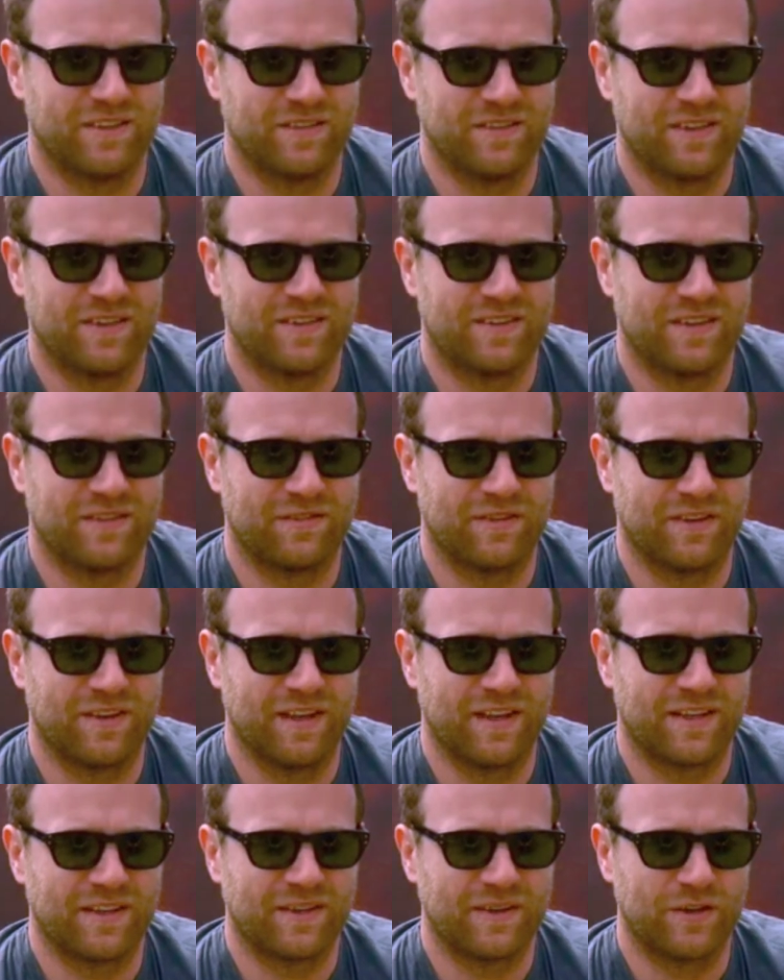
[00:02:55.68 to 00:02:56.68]
of these different
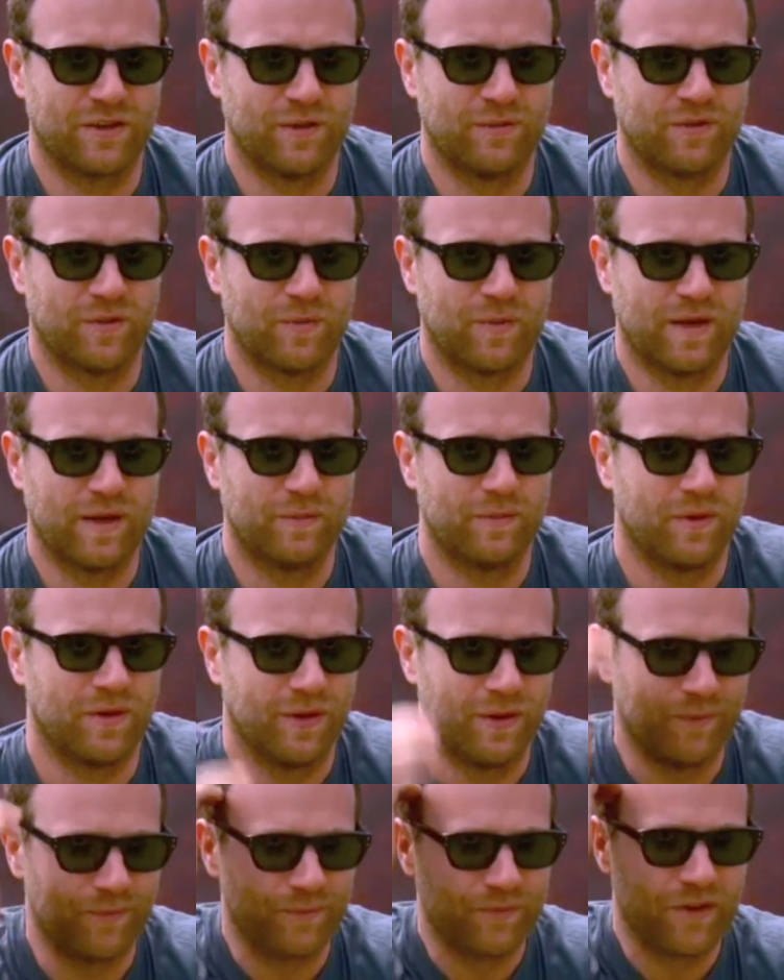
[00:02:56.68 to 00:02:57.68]
like groups of people,
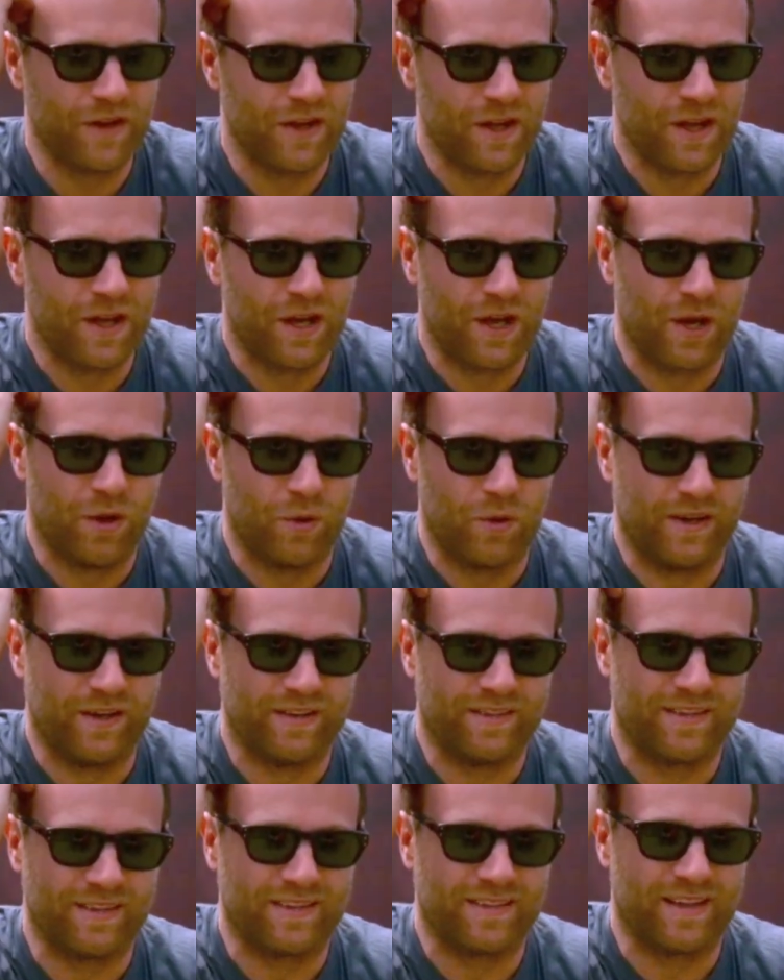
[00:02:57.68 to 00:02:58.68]
and we
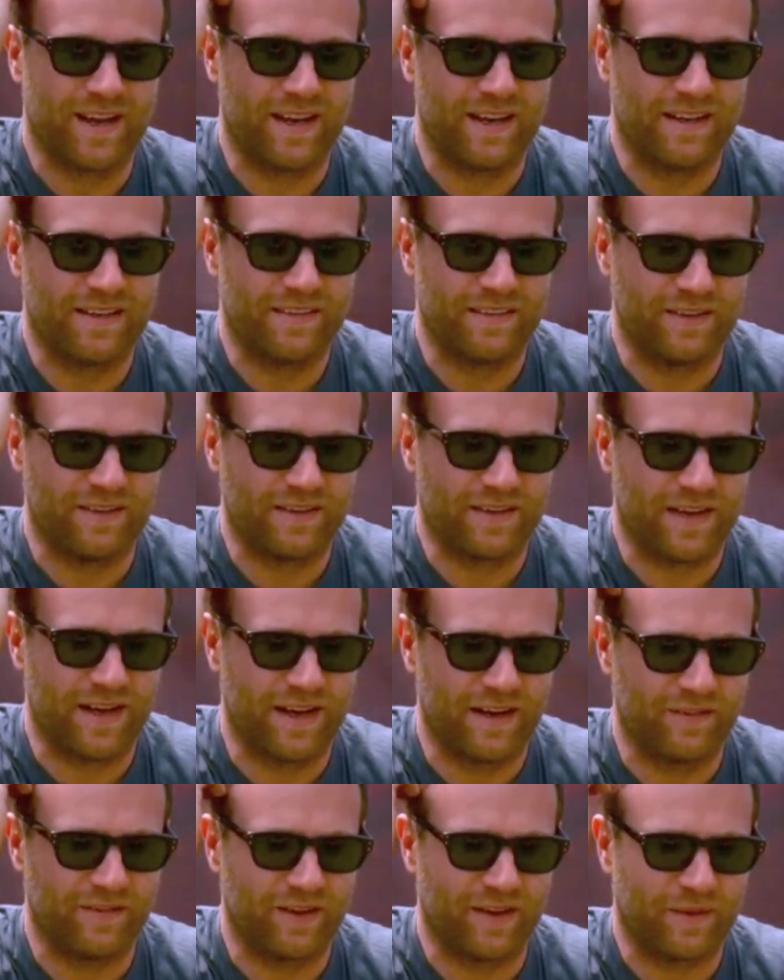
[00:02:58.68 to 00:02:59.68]
just decided to
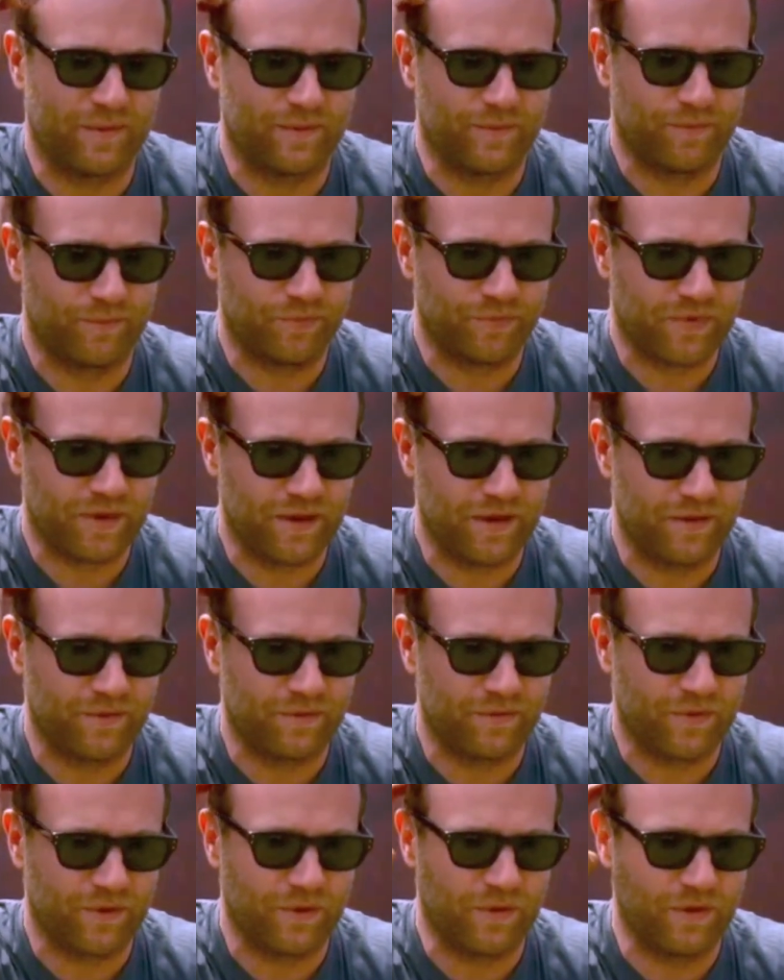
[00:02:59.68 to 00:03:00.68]
kind of like,
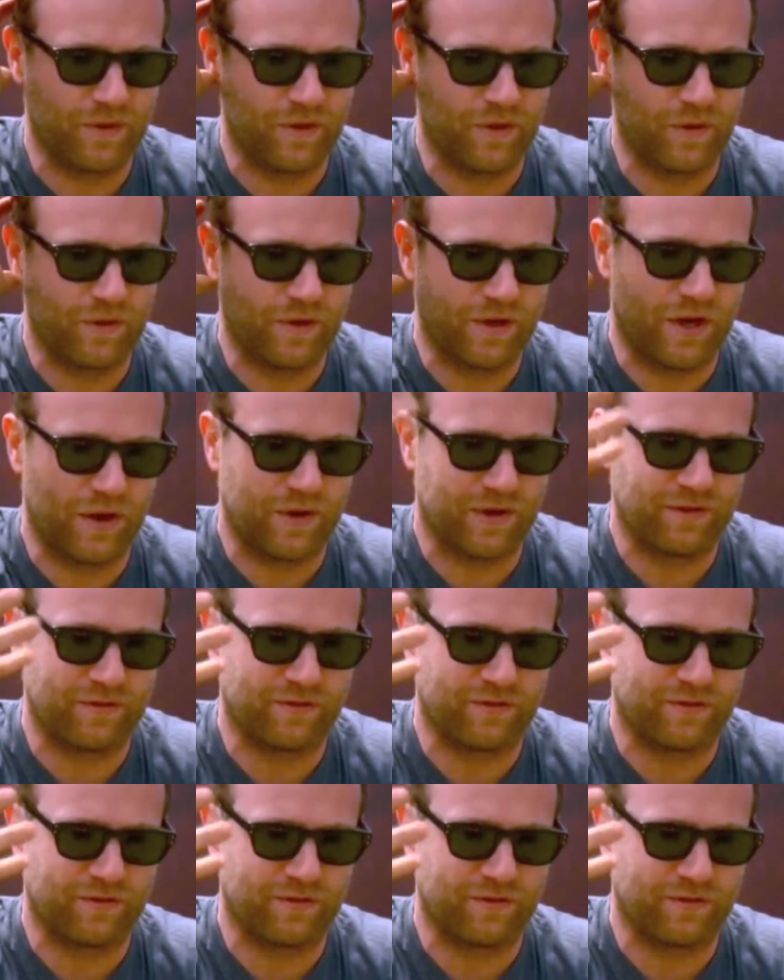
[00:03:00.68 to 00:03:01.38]
you know, we